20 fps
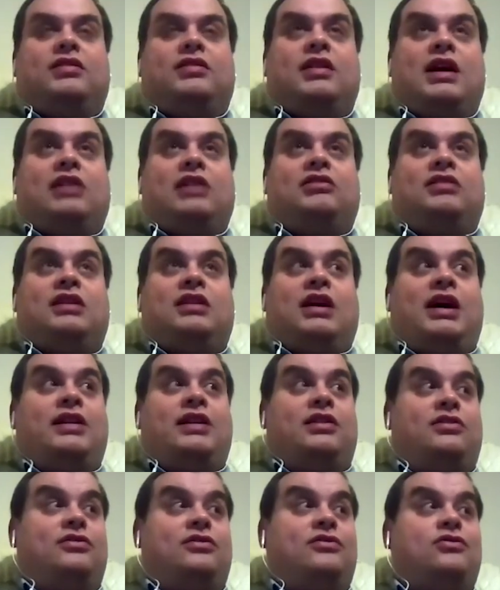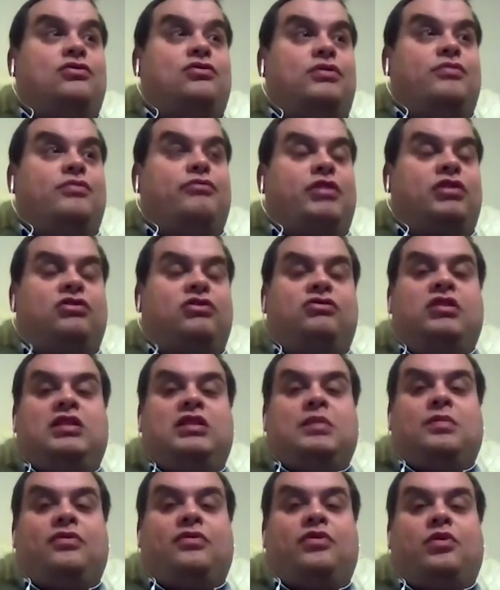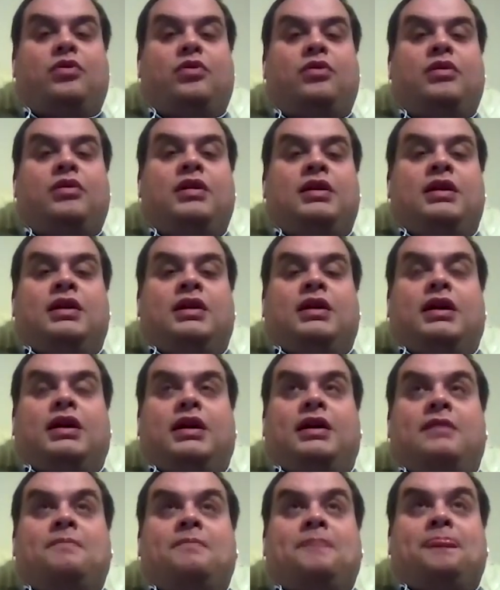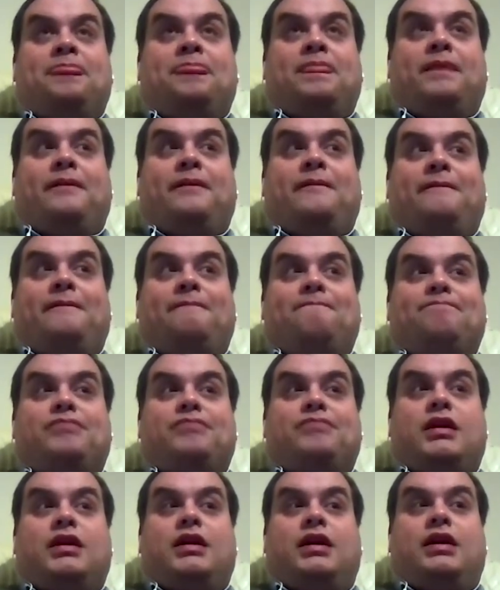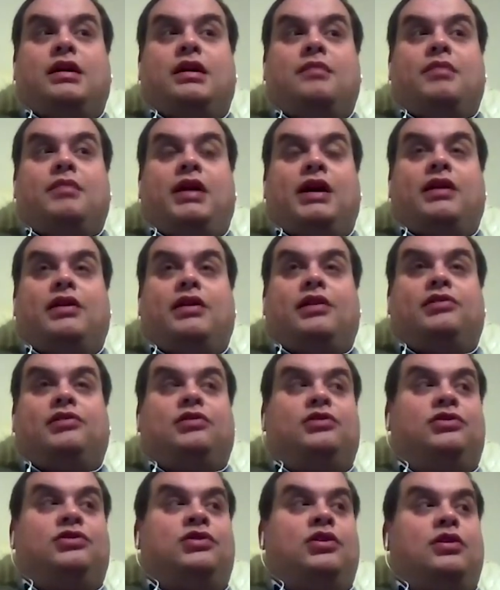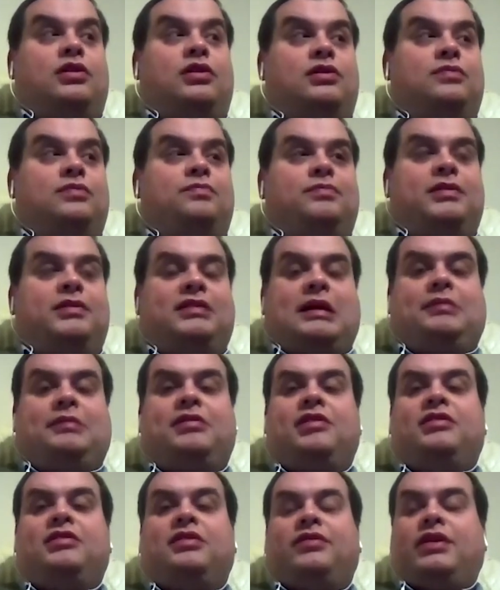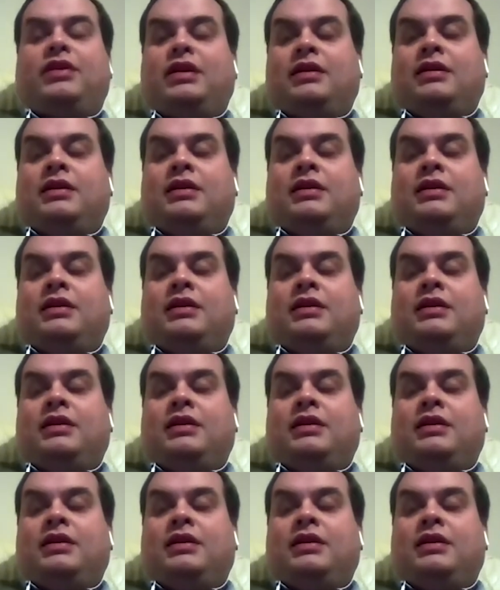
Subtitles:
And actually, I had it rust treated before I sort of took acceptance of it.